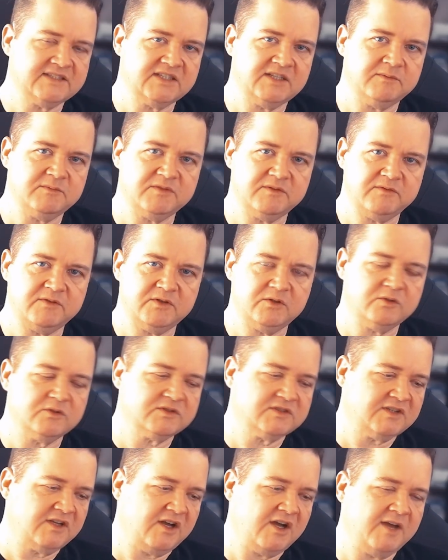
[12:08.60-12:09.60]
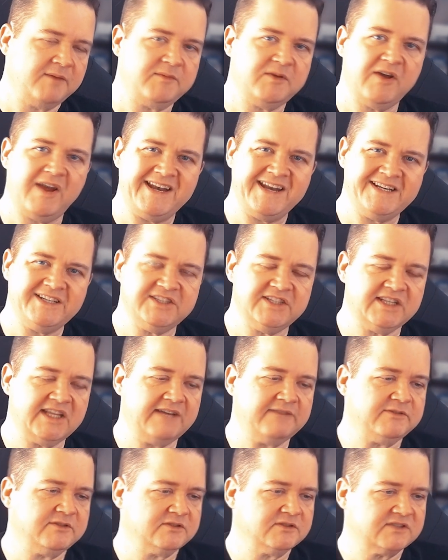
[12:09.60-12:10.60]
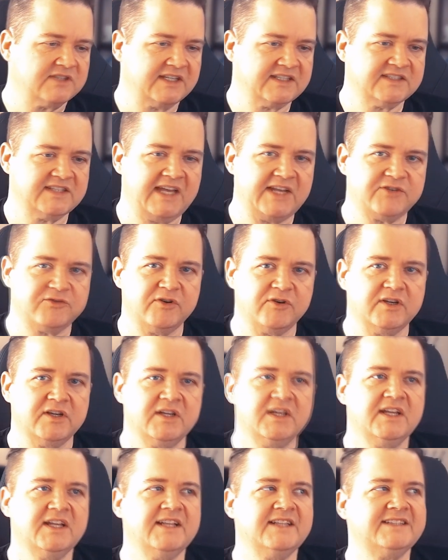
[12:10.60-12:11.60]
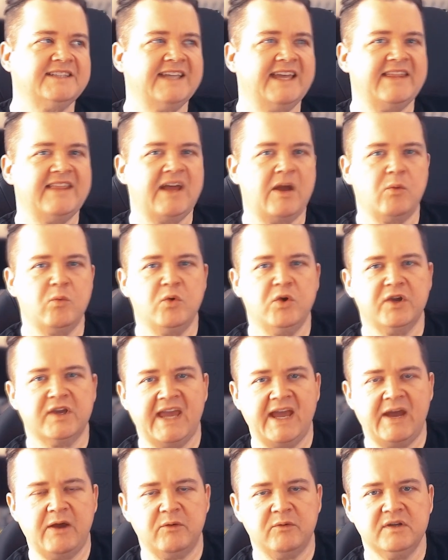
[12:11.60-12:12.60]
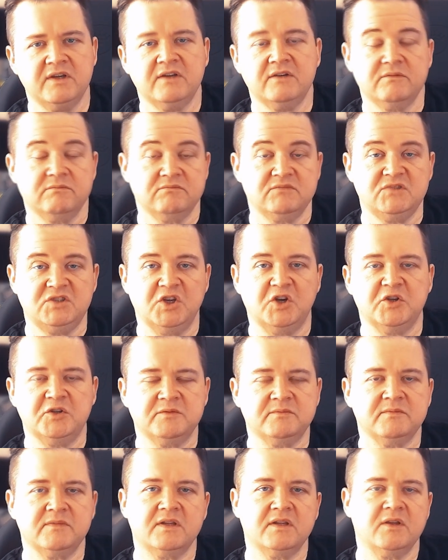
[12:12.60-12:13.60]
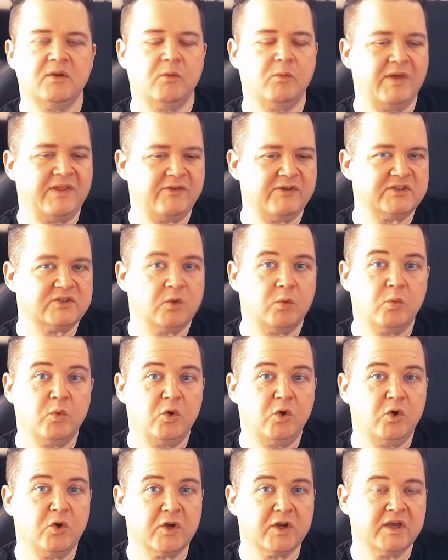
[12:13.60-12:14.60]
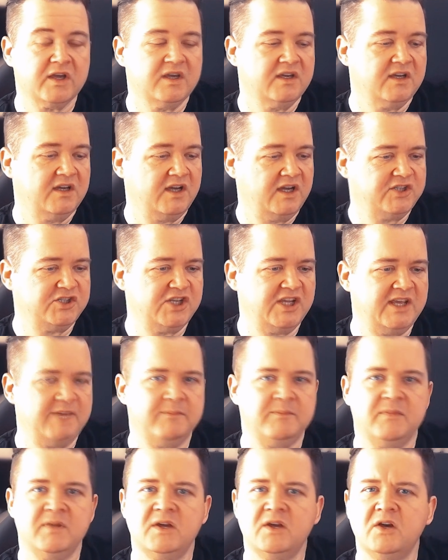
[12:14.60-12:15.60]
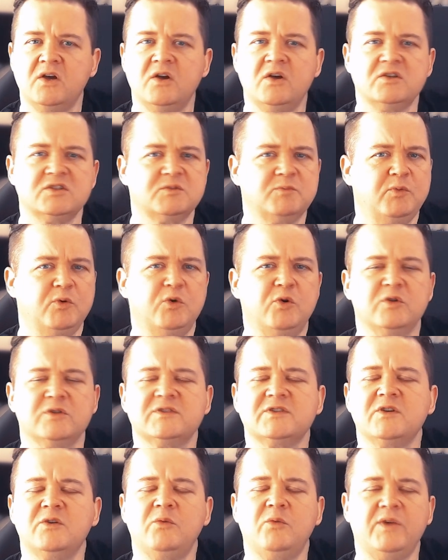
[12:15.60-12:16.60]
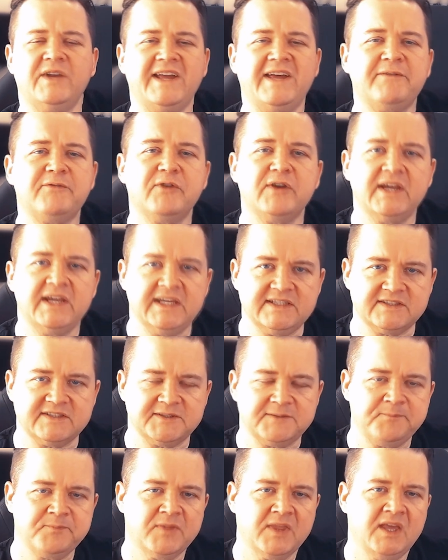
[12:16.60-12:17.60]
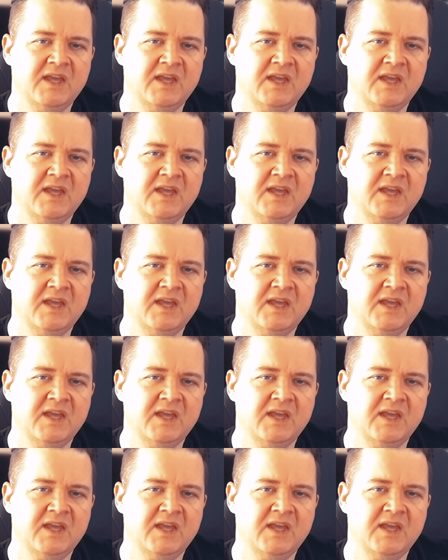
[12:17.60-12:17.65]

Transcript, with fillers: terms of your time, your energy levels, etc., to get that workout done, you know, whether it's a walk, a gym, sports, whatever it is.